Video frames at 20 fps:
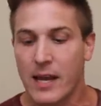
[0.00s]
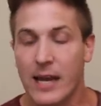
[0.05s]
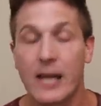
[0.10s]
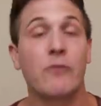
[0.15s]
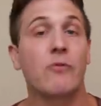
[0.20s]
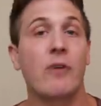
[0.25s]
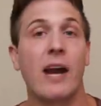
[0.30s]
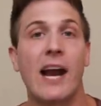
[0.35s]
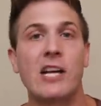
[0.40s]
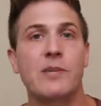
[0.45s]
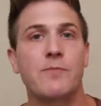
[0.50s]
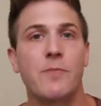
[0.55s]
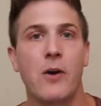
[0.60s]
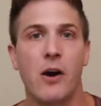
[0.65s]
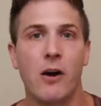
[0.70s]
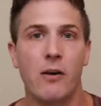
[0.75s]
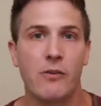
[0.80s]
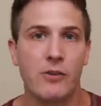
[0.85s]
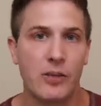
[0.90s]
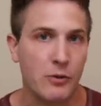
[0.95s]
In rage
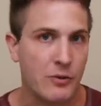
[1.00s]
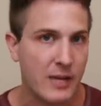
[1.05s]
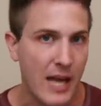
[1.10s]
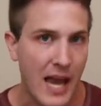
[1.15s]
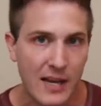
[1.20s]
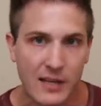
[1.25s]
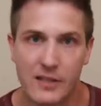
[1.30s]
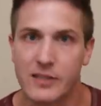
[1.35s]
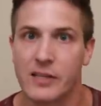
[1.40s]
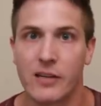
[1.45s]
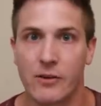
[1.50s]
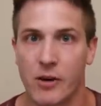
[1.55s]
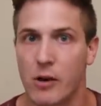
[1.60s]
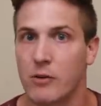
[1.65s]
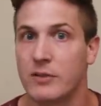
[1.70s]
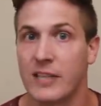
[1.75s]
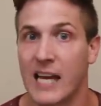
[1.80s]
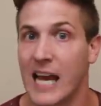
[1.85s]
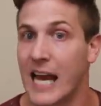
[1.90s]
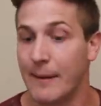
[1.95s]
mode, you take
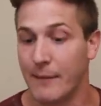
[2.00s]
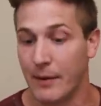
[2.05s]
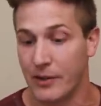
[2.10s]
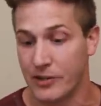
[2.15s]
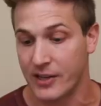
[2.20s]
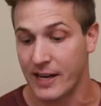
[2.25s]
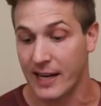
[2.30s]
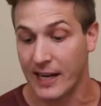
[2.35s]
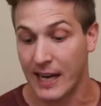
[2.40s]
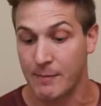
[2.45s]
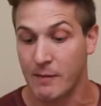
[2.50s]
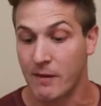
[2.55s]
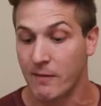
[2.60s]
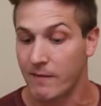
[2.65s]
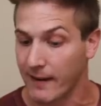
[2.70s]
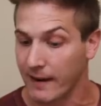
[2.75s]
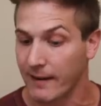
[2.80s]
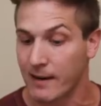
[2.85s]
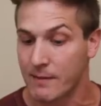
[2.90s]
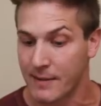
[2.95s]
zero damage, and that can be
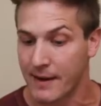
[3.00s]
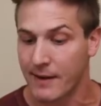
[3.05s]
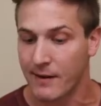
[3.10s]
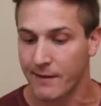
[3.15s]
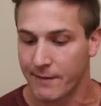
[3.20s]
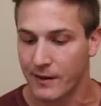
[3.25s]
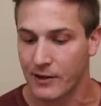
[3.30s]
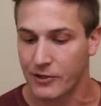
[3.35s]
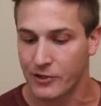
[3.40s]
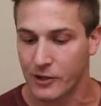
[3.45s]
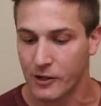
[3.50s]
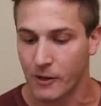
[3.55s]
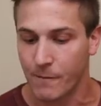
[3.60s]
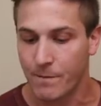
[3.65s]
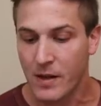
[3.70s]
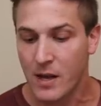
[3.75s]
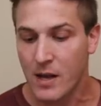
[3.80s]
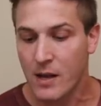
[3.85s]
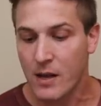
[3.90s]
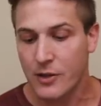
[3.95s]
very
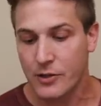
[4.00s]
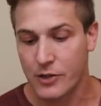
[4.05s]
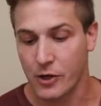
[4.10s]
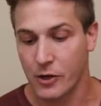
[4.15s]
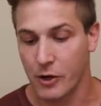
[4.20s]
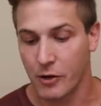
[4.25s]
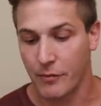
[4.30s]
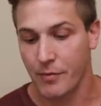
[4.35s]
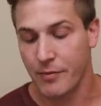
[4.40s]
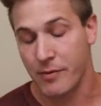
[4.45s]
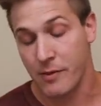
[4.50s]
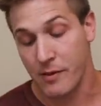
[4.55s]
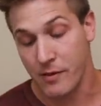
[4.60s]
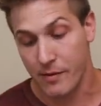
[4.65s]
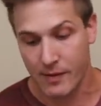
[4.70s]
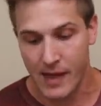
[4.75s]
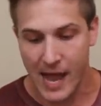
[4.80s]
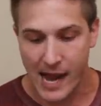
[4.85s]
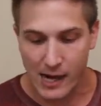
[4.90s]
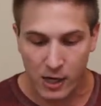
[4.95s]
beneficial. So
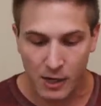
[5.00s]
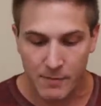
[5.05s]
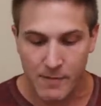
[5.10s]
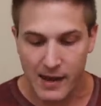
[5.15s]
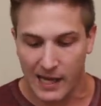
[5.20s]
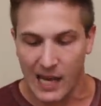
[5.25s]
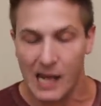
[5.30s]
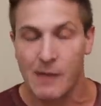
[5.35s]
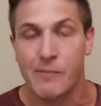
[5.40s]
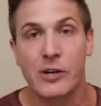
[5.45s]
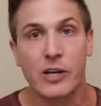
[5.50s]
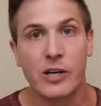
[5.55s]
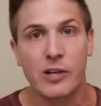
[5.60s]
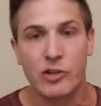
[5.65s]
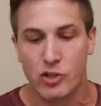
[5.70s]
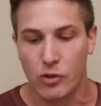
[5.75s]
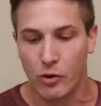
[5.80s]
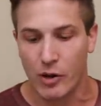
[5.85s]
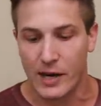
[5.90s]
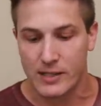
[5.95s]
that could make him a
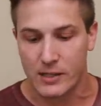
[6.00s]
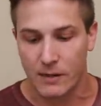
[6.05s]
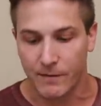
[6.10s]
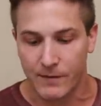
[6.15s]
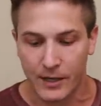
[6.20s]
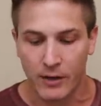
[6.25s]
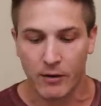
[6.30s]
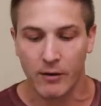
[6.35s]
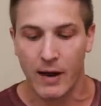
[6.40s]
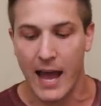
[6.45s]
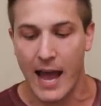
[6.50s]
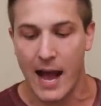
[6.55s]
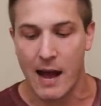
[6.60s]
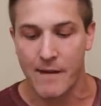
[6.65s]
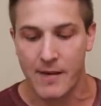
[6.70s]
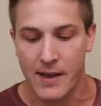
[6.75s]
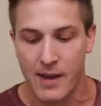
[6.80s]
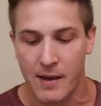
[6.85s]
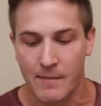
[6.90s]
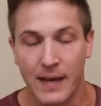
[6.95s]
good choice if you don't
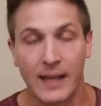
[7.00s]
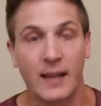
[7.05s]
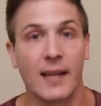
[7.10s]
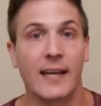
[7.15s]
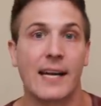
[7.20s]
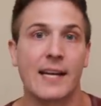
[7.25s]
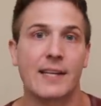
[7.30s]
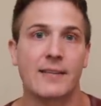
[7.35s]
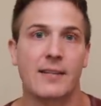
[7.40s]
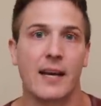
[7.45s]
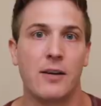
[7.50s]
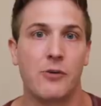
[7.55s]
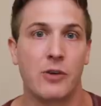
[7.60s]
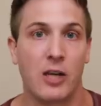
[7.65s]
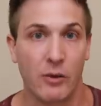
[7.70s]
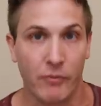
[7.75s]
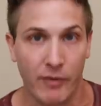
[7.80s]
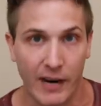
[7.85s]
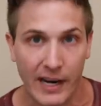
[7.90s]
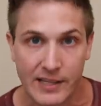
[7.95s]
have him. And like I said, you
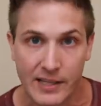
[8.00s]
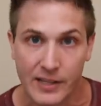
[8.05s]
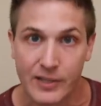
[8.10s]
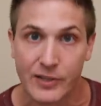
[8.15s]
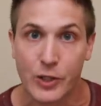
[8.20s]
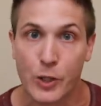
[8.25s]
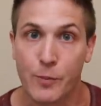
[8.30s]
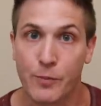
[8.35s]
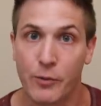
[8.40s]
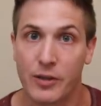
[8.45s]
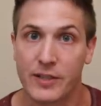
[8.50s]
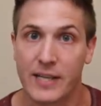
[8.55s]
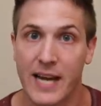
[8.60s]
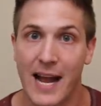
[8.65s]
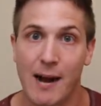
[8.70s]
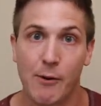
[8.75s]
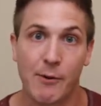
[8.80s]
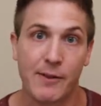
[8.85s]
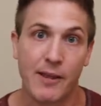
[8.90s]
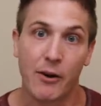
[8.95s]
can raise his super
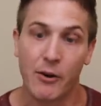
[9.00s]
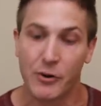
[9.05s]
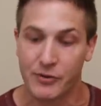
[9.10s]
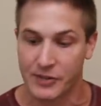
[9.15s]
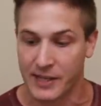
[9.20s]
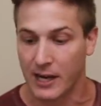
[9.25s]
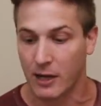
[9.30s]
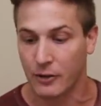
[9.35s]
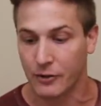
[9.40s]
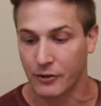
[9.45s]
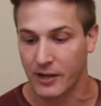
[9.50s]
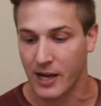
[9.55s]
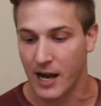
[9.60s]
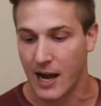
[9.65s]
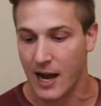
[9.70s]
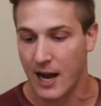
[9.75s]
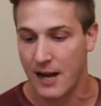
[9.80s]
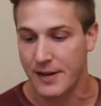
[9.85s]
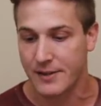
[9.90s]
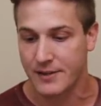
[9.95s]
attack without using Elder
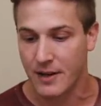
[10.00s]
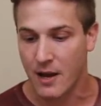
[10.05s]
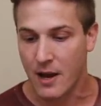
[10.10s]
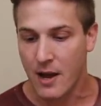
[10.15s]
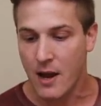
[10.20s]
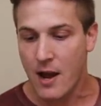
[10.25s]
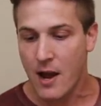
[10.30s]
Kai's.